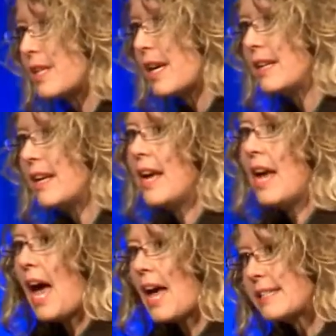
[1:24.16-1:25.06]

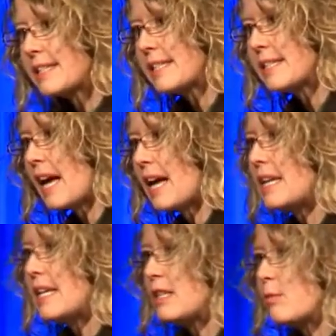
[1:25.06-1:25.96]
and
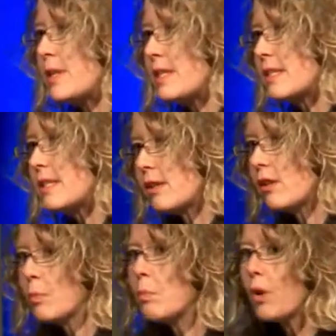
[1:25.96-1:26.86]
societies and businesses that
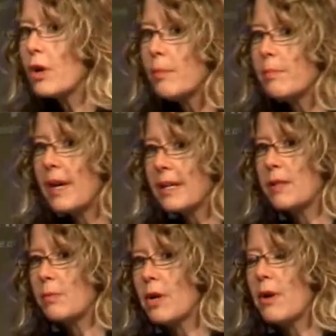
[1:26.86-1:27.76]
are more complex
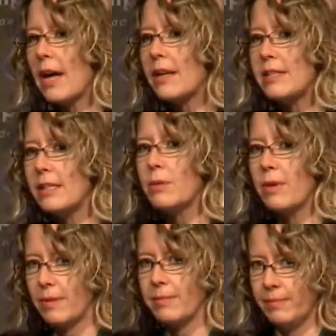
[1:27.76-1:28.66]
than we know how to deal with
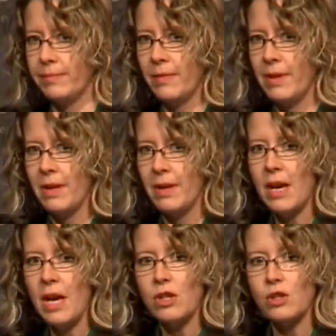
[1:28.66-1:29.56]
them.
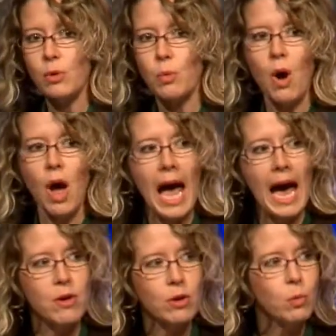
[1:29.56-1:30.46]
So
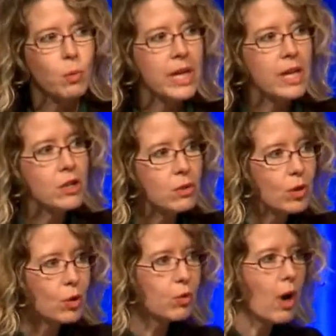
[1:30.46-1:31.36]
how do we do the
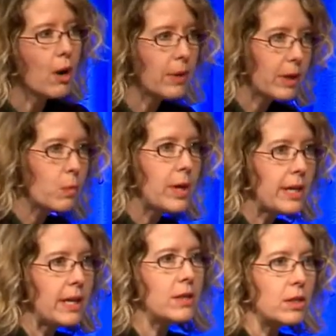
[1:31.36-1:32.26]
growing we
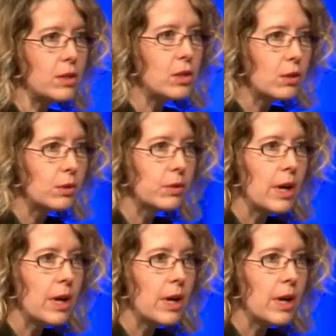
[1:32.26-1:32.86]
need to do